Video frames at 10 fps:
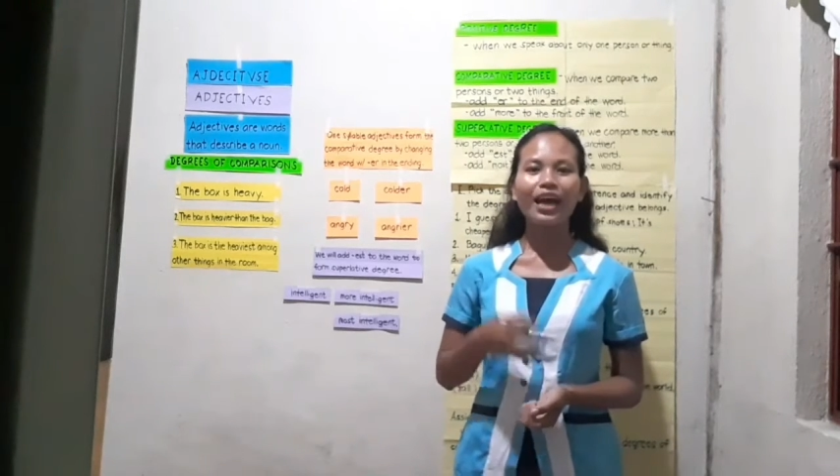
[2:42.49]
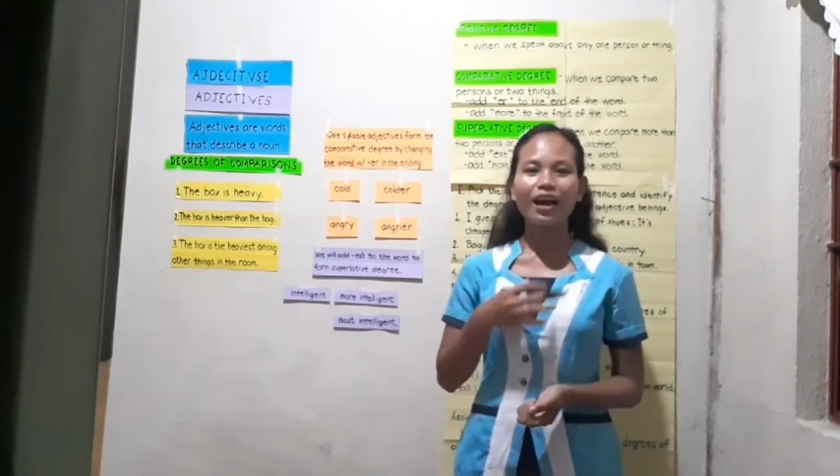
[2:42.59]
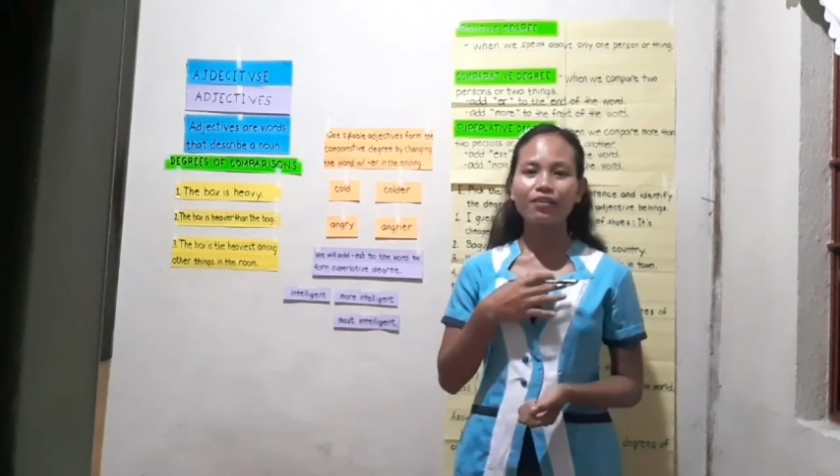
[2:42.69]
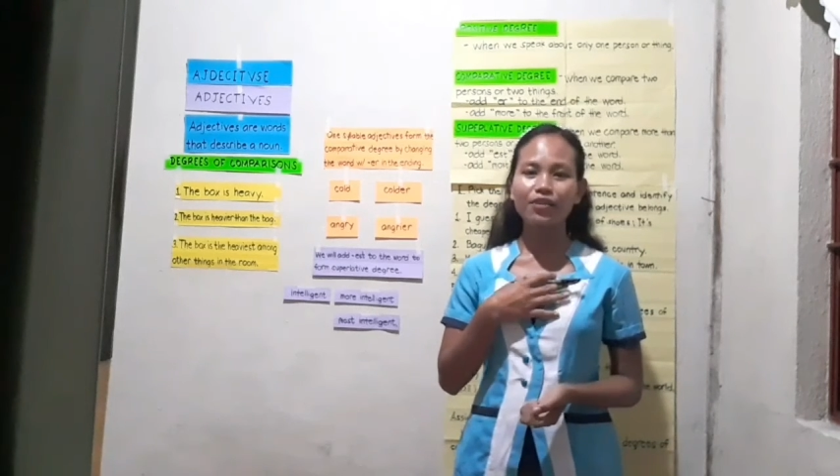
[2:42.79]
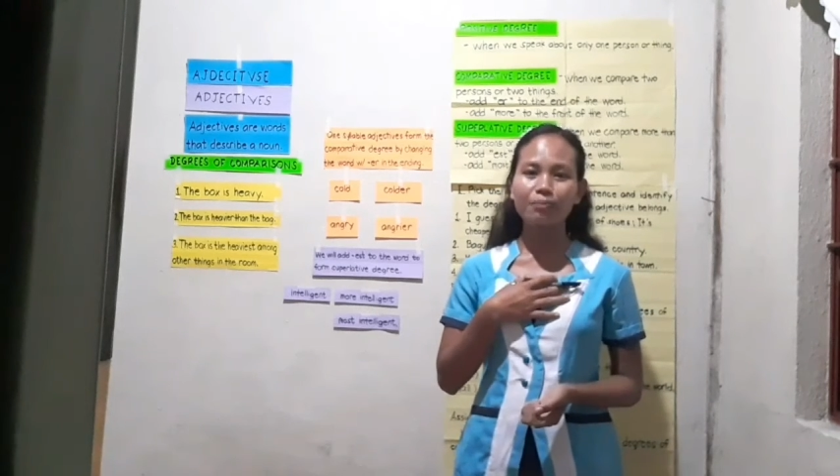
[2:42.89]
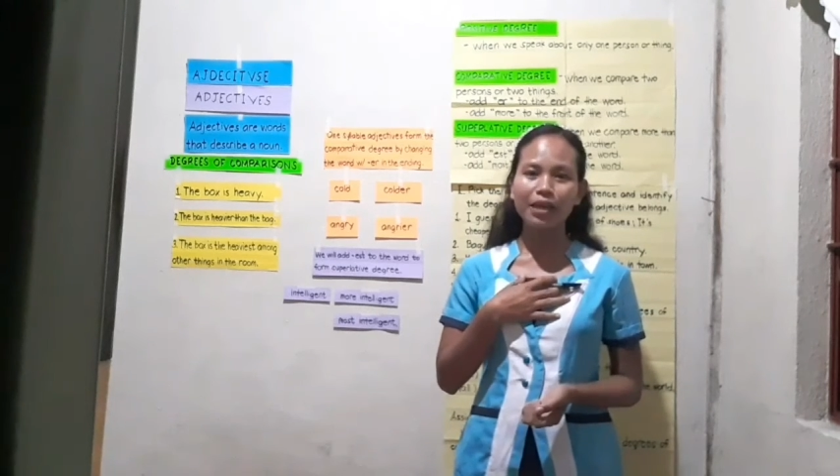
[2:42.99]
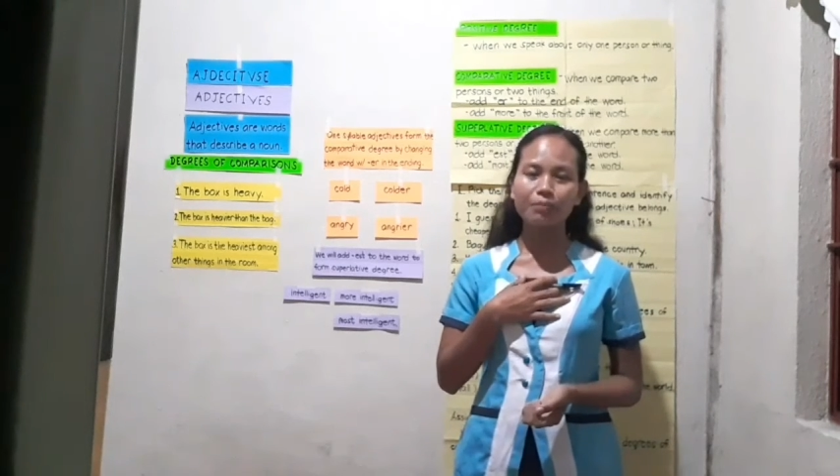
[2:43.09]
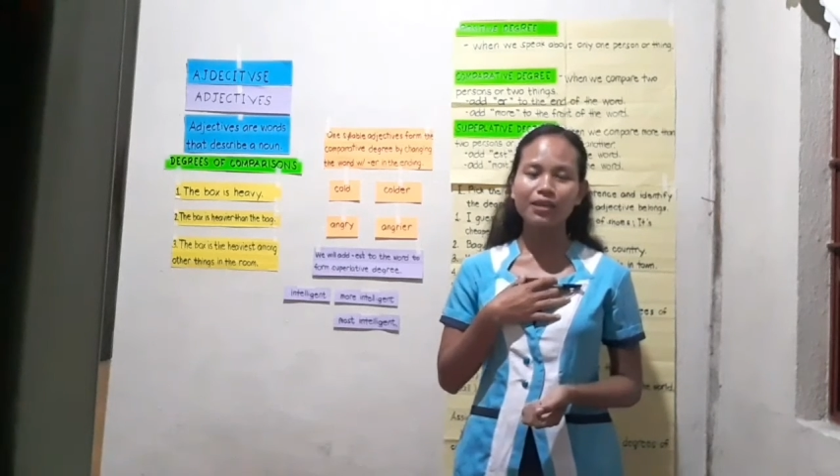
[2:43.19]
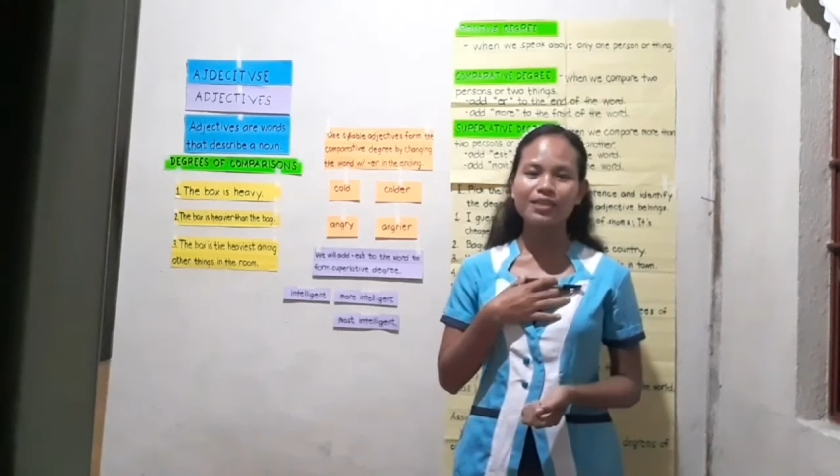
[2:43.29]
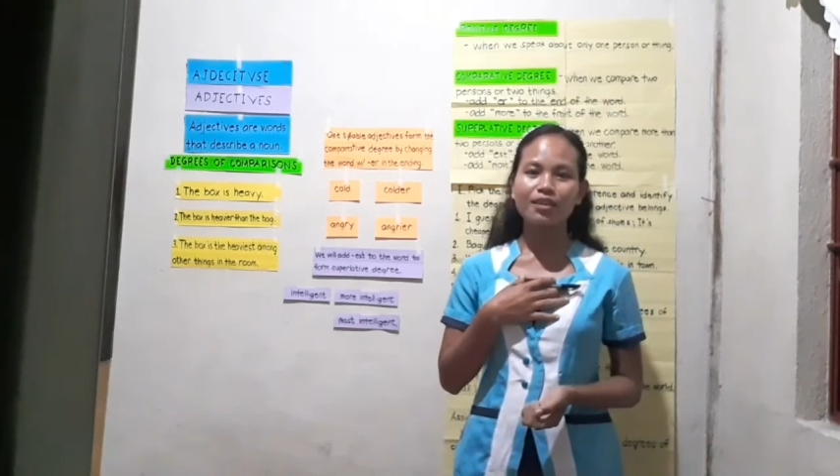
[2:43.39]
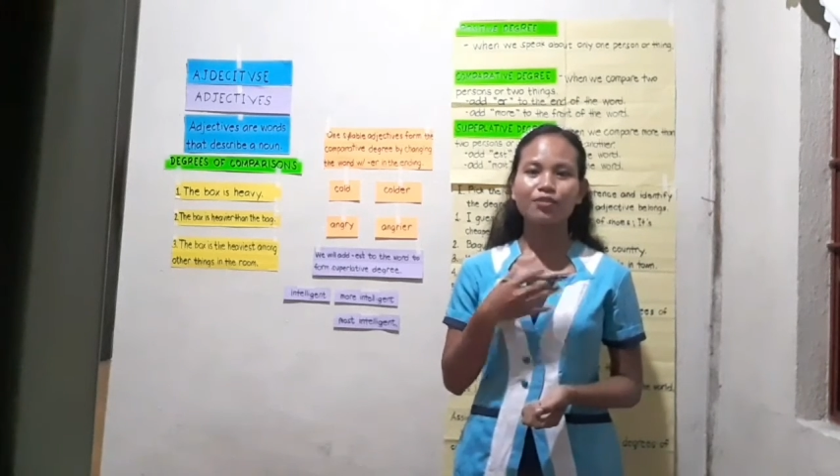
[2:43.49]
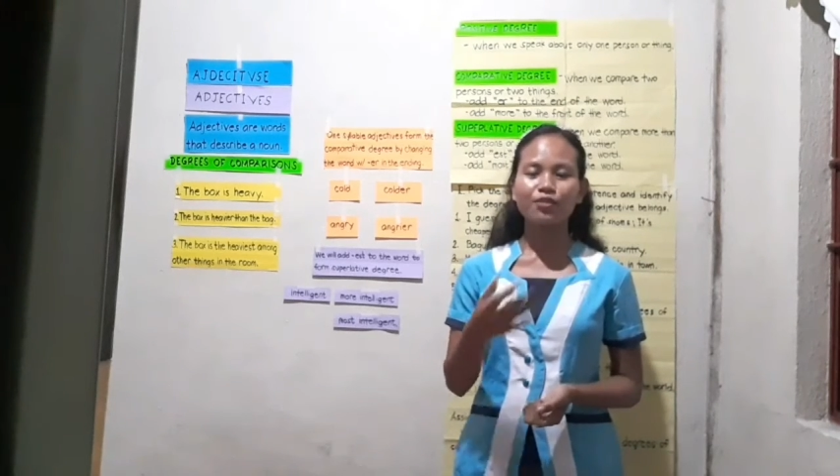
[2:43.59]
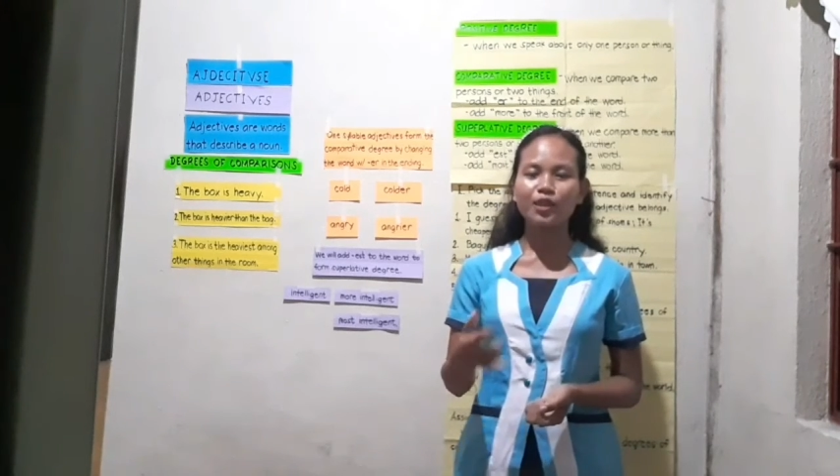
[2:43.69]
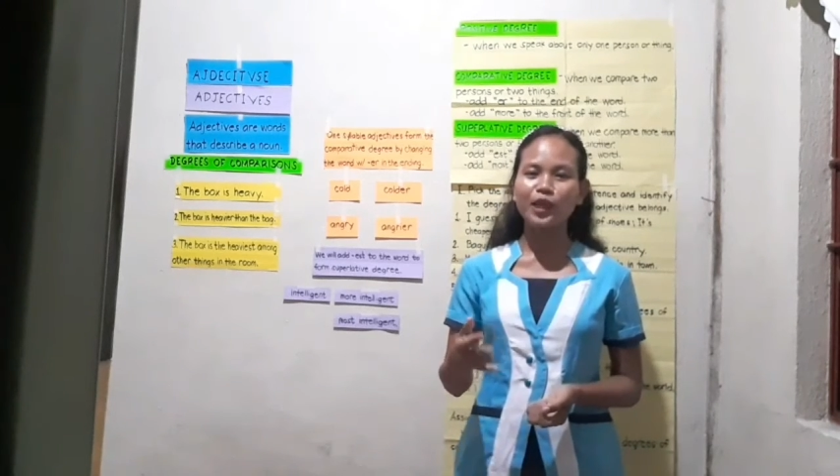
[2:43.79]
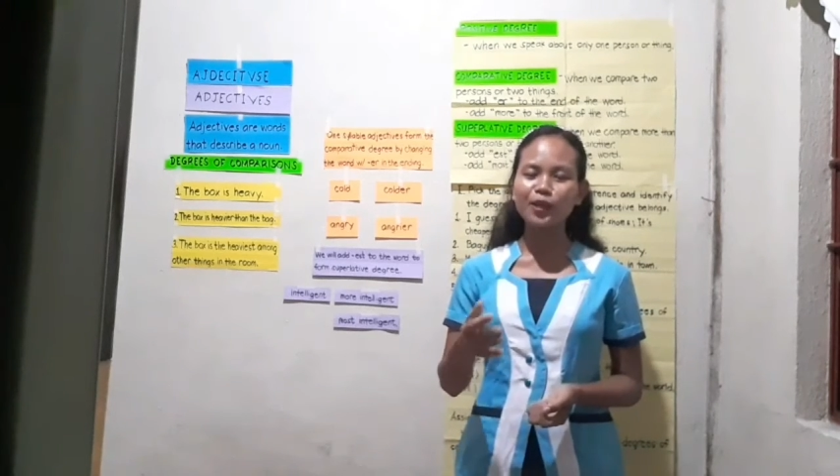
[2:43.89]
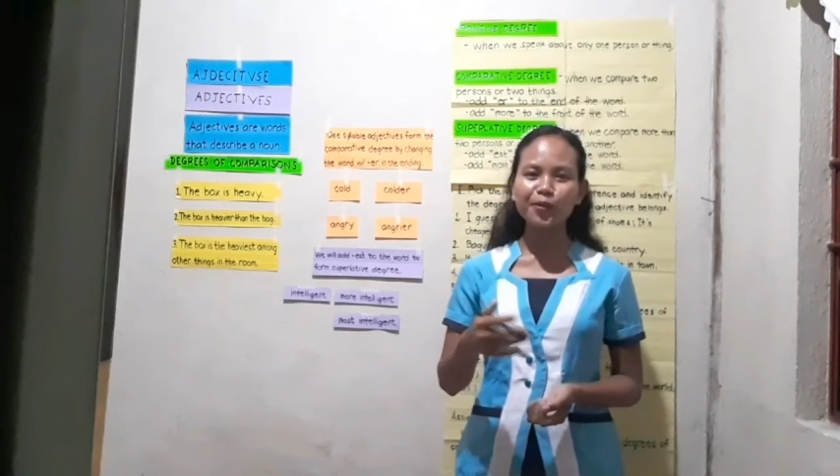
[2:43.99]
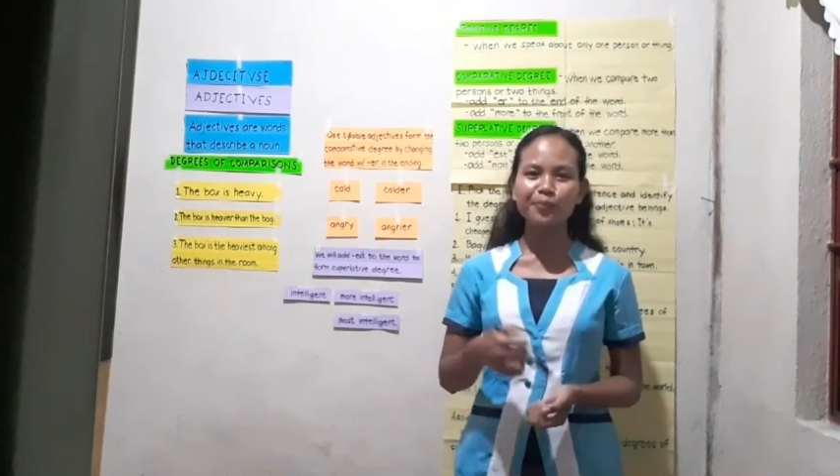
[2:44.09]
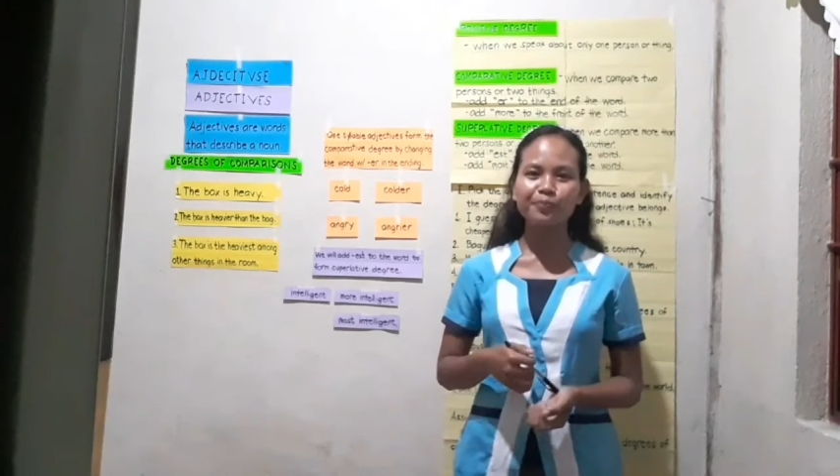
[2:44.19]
Have I made myself clear?